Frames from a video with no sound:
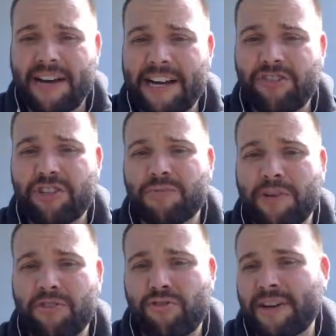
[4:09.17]
I just
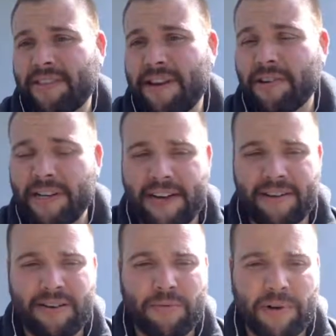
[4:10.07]
want to track the Air
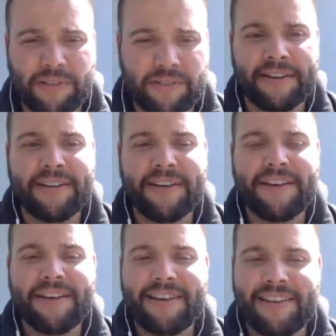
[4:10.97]
Canada ones.
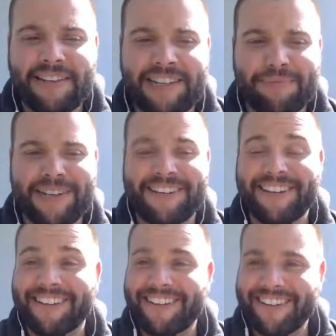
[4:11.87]
Let me
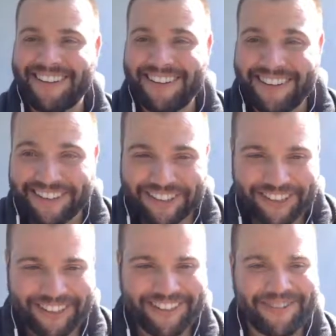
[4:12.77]
click here.